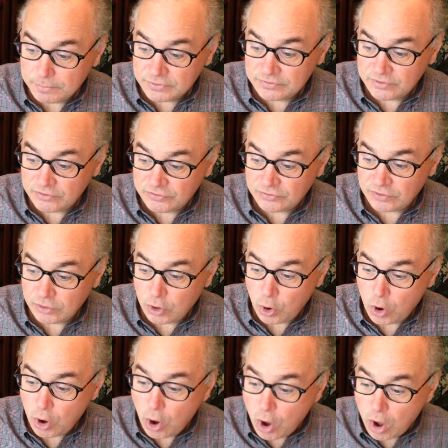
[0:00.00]
position
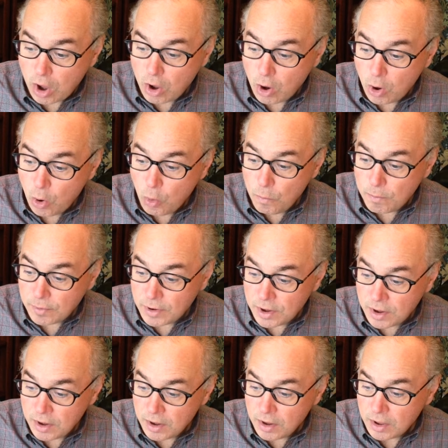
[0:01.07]

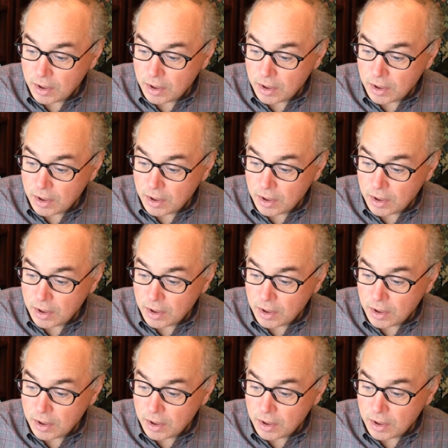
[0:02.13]
open